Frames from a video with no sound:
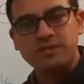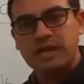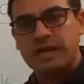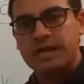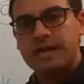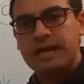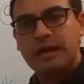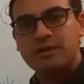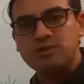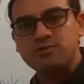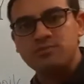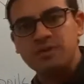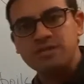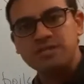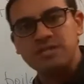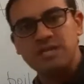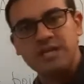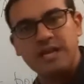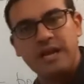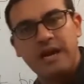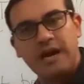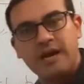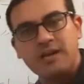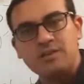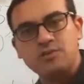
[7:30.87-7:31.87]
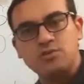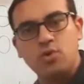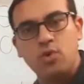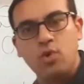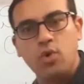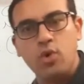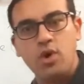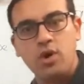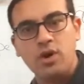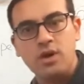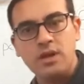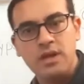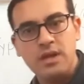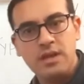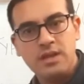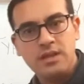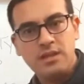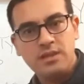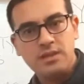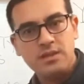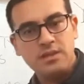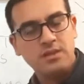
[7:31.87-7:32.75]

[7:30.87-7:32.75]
cannot be denied or